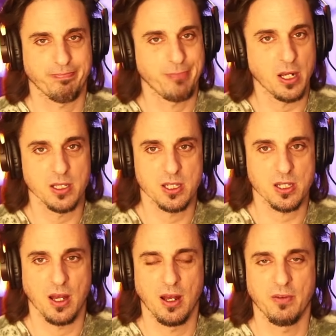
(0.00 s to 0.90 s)
tons
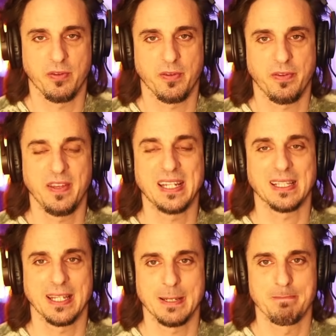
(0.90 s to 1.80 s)
of fiddling